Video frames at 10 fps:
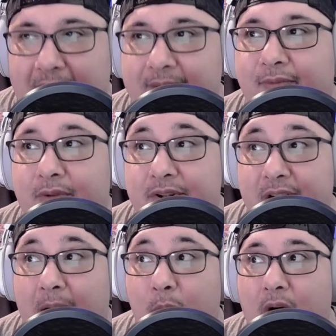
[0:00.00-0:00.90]
And for
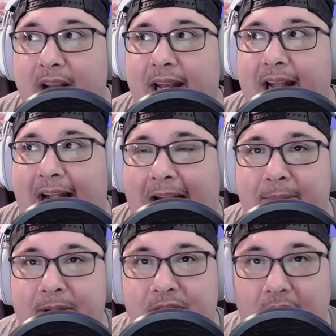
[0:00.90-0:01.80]
someone that
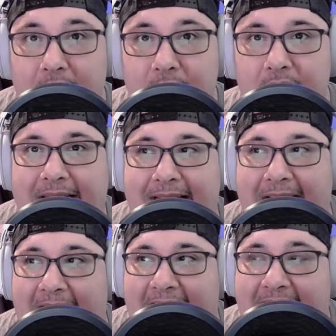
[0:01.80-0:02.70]
absolutely
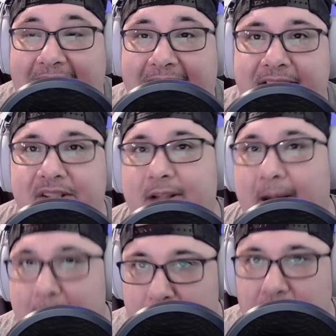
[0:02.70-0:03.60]
hates
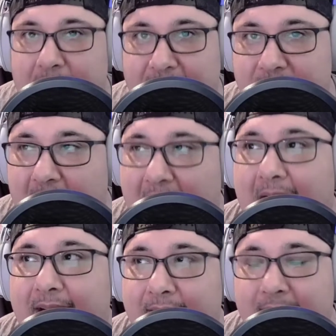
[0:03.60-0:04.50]
bullies,
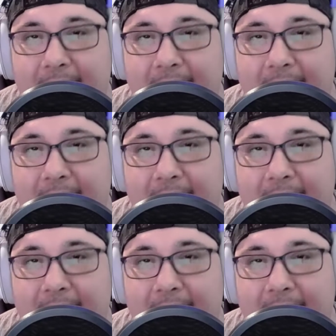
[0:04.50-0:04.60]
I